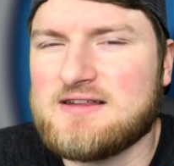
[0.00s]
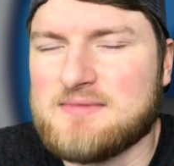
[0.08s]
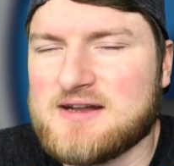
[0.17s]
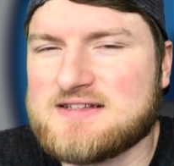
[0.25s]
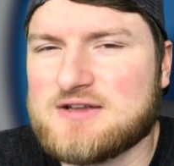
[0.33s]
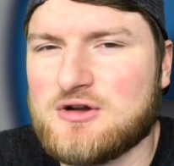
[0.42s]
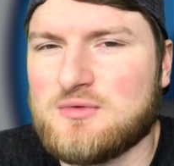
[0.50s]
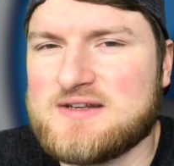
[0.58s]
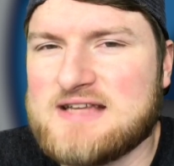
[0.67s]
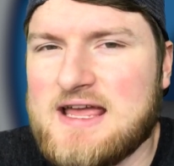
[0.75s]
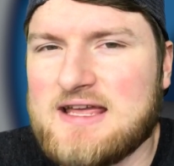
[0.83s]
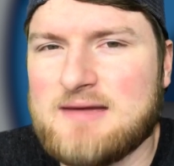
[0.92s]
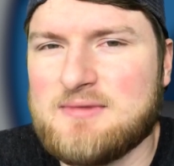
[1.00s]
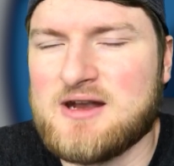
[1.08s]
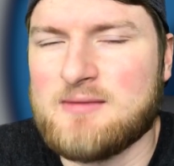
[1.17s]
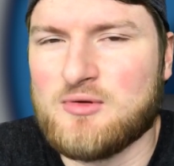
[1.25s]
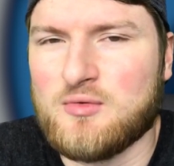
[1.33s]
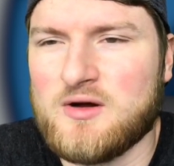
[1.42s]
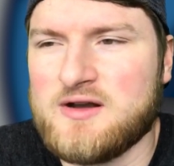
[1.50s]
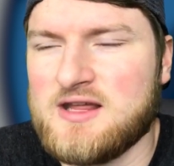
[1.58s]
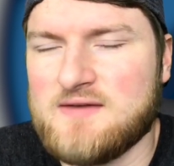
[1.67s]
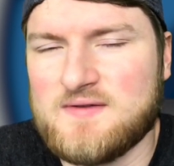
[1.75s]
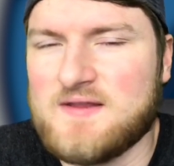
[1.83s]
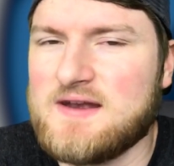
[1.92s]
that Minnesota would take him at number one,
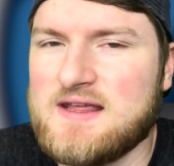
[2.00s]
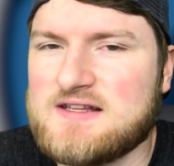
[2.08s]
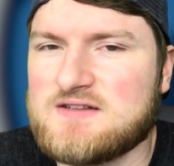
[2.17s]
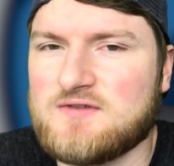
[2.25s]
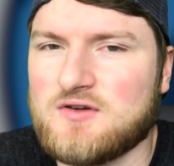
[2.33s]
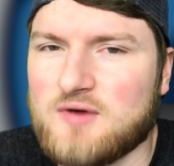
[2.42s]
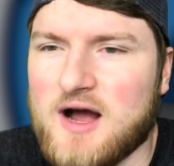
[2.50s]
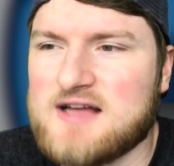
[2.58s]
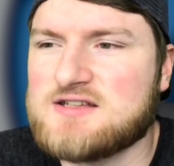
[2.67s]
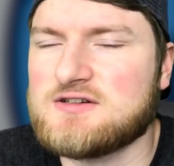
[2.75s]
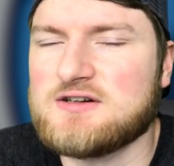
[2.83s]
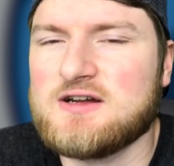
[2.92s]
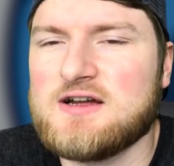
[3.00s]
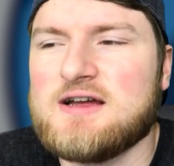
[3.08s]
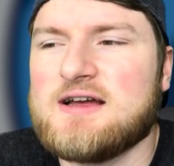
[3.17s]
given the needs of their roster.